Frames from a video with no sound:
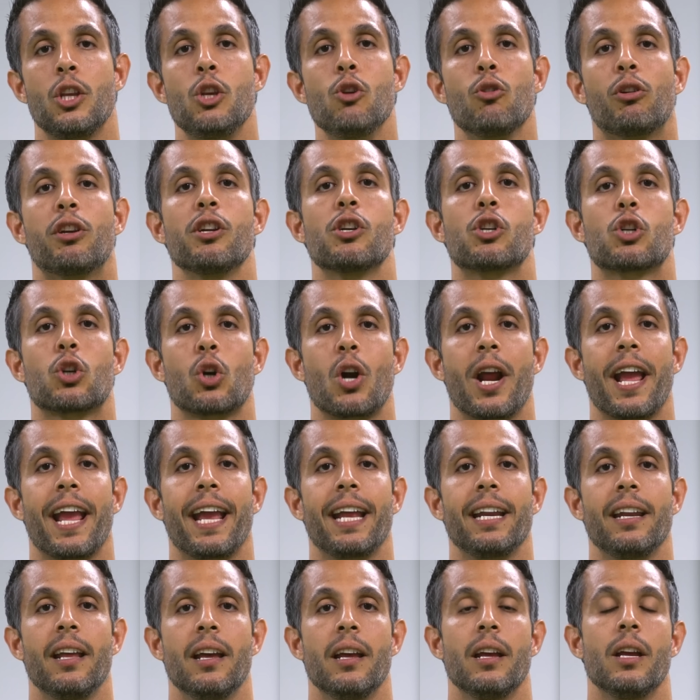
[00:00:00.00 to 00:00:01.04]
you can
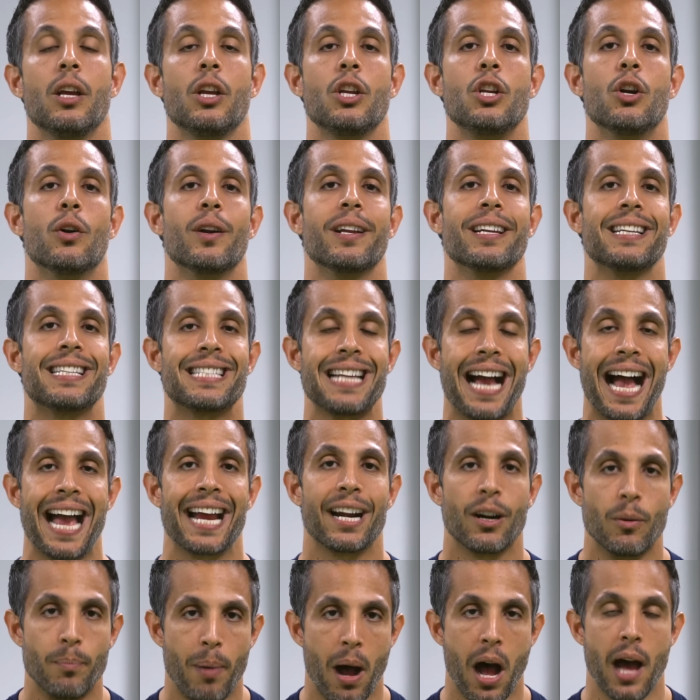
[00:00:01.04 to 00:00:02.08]
train your
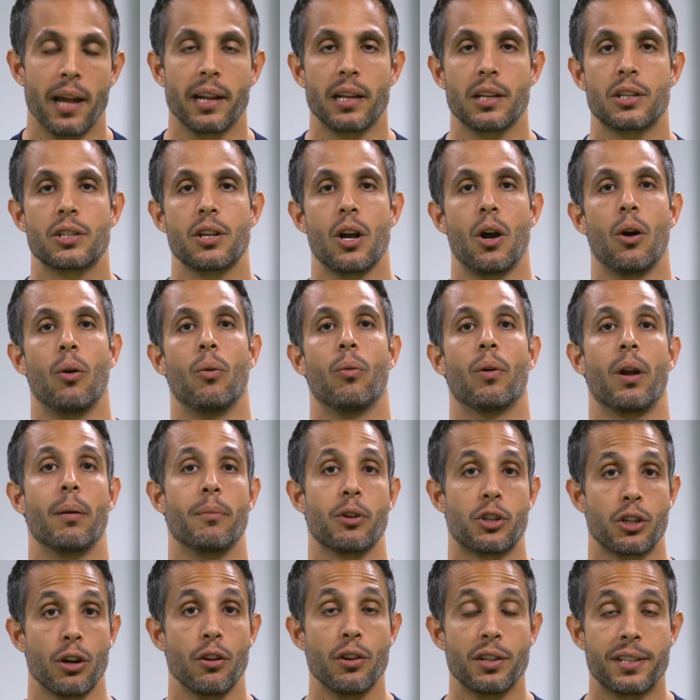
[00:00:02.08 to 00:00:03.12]
entire body. So what I'm
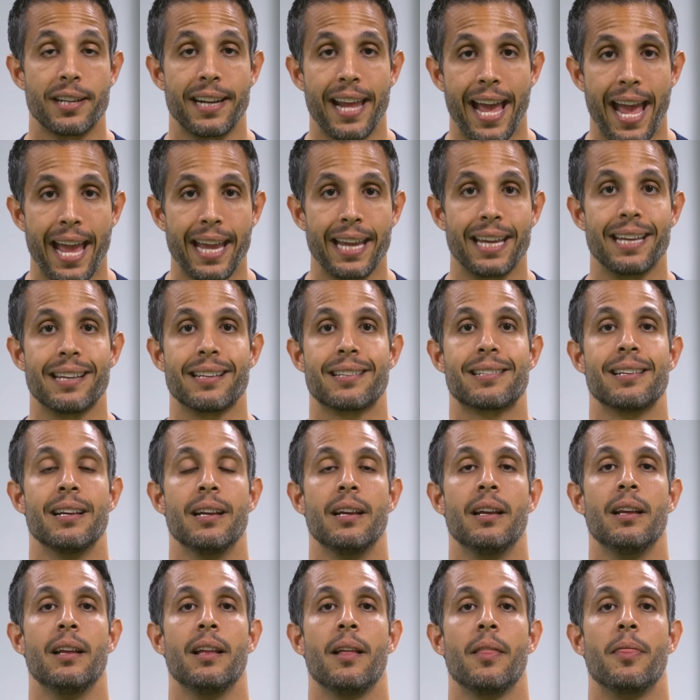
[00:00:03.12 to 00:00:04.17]
gonna show you today is
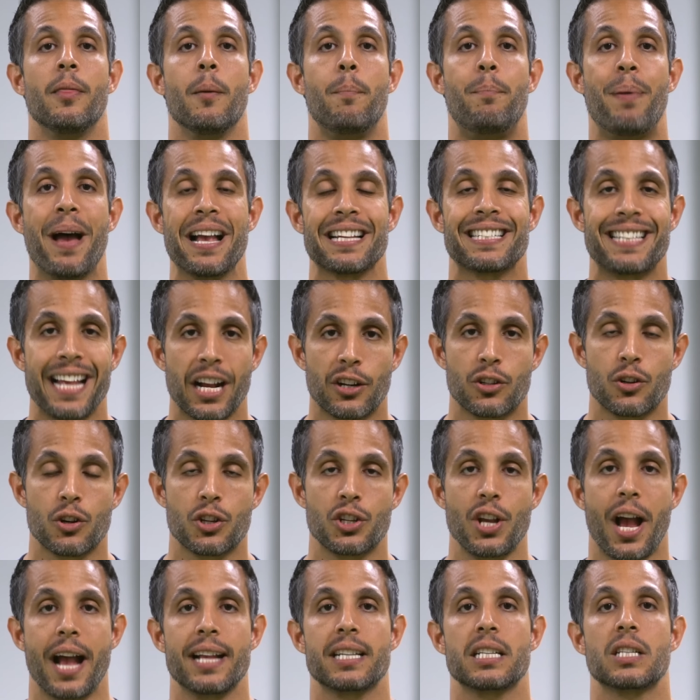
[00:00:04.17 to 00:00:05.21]
the best
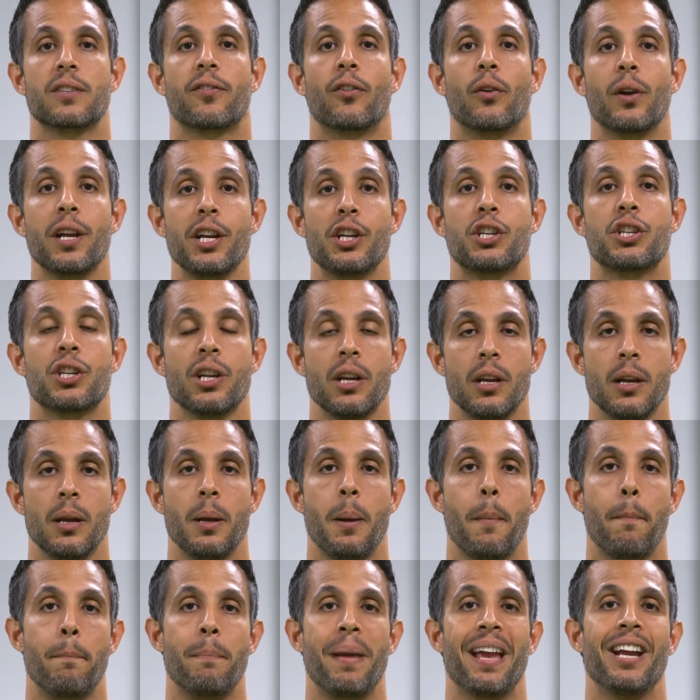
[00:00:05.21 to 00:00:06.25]
exercises for each
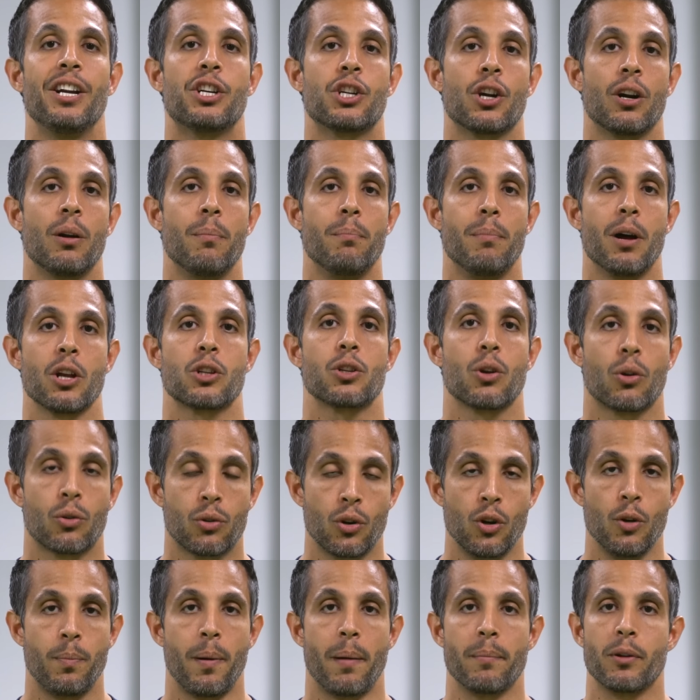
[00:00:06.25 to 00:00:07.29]
major muscle
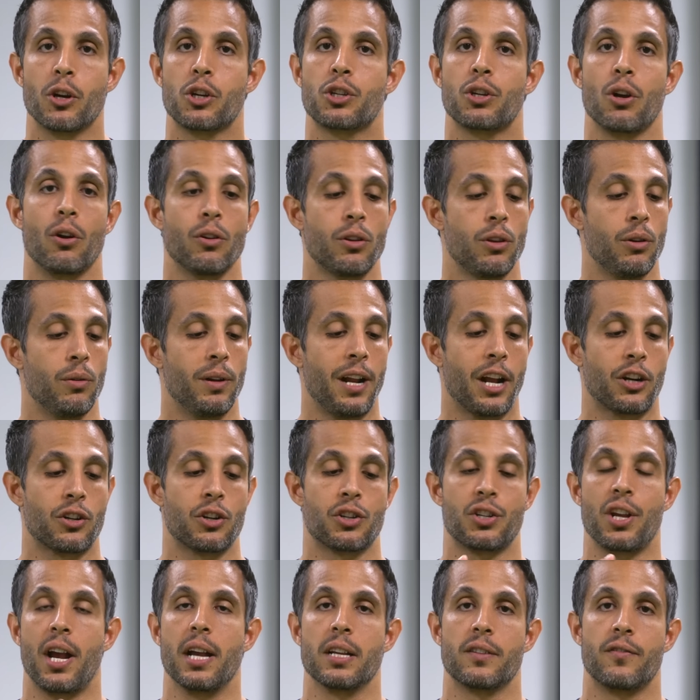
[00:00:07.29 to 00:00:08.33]
group. I'm going to show you an
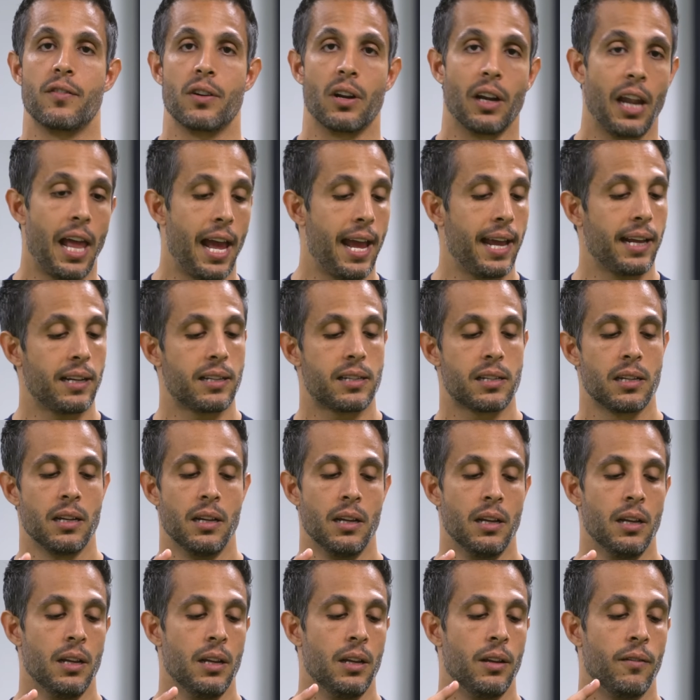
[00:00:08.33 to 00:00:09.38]
exercise for your legs,
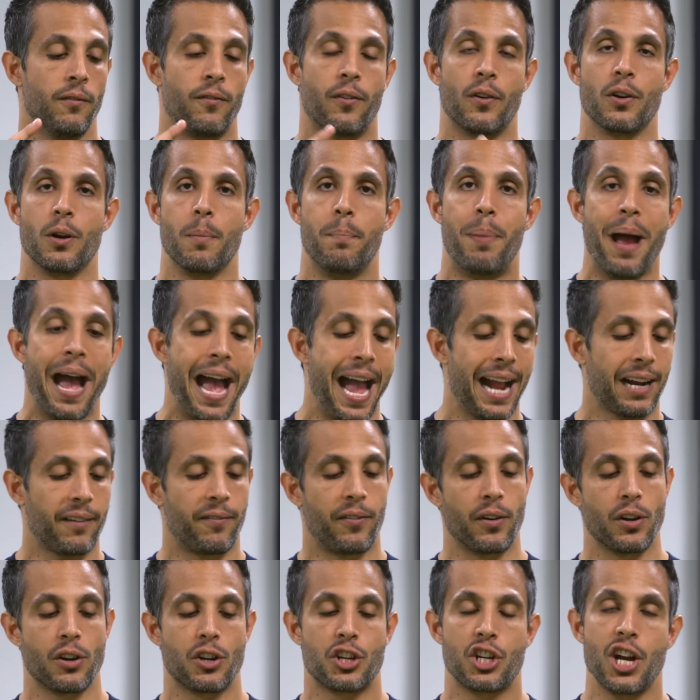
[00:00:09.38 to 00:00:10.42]
for your back,
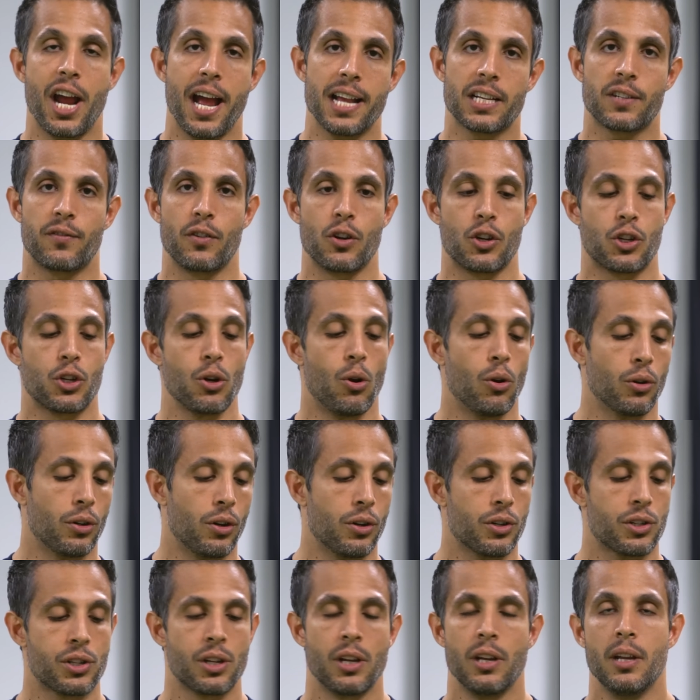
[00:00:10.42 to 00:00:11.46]
for your chest, for your
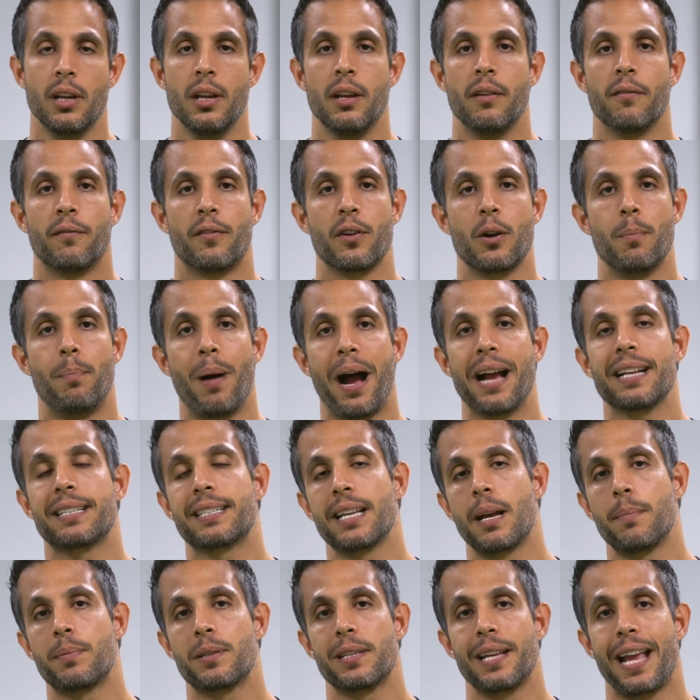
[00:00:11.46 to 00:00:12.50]
shoulders, for your
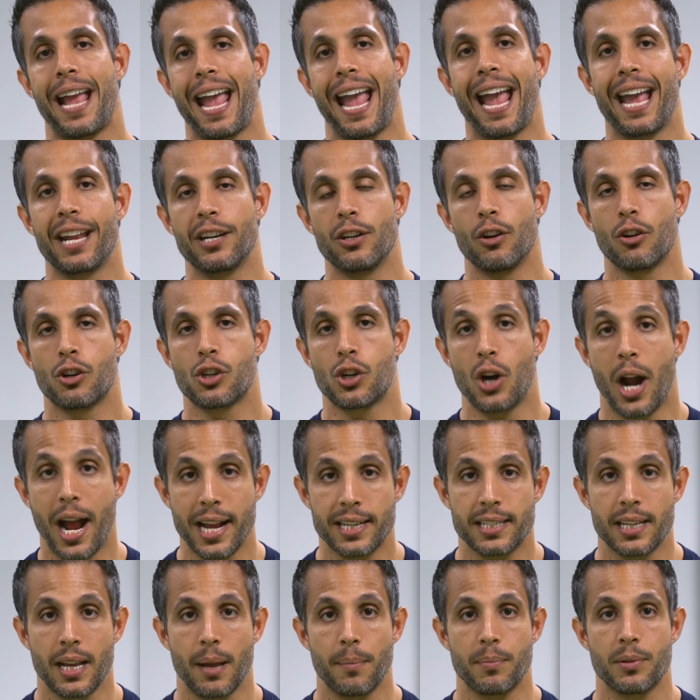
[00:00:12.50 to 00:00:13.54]
biceps, and your
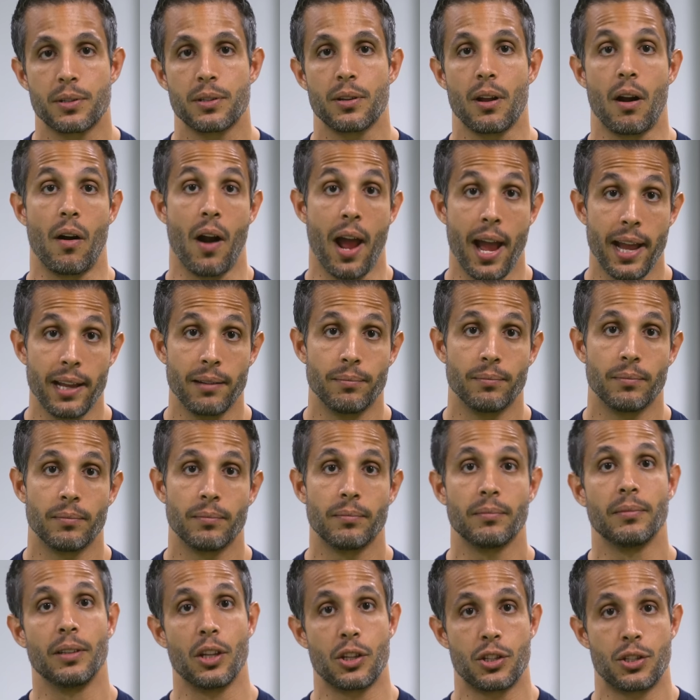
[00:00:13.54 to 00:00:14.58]
triceps. All right?
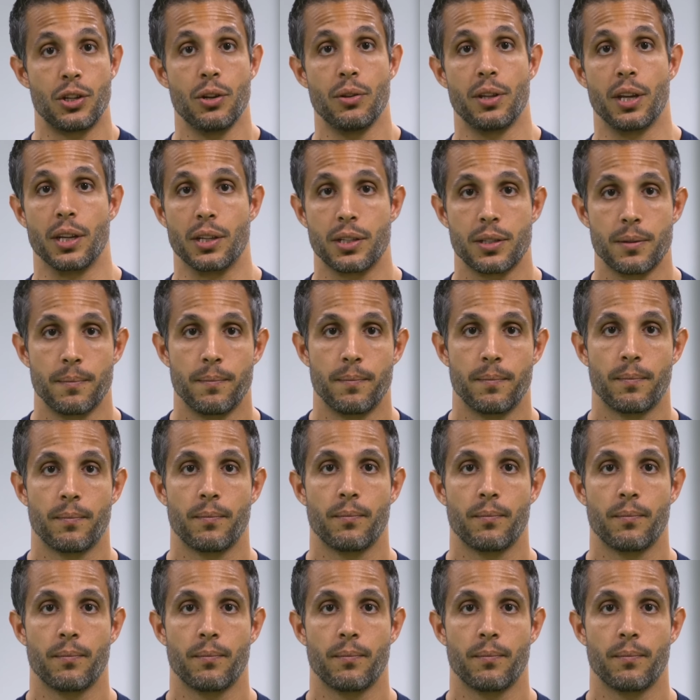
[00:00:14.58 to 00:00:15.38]
Let's do this.